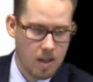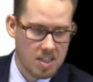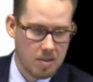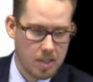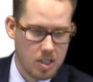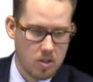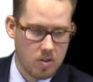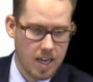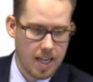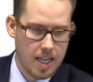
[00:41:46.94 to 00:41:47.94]
So when you're
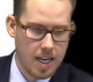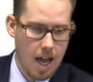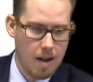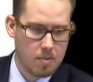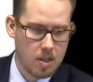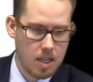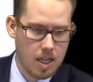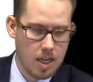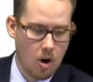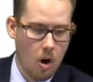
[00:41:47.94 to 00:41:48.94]
creating an
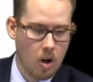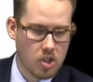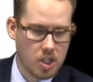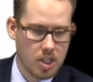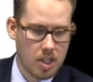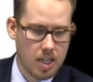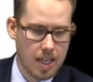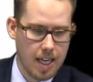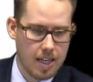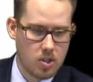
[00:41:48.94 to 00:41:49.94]
auction, you're going
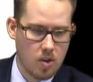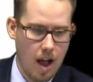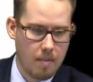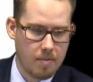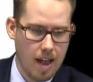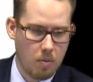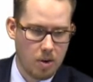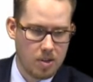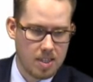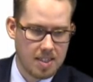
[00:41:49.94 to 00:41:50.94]
to get a drop down
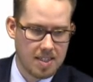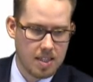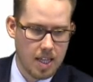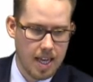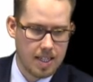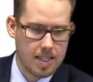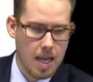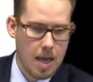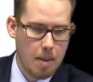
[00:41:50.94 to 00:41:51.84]
where you can select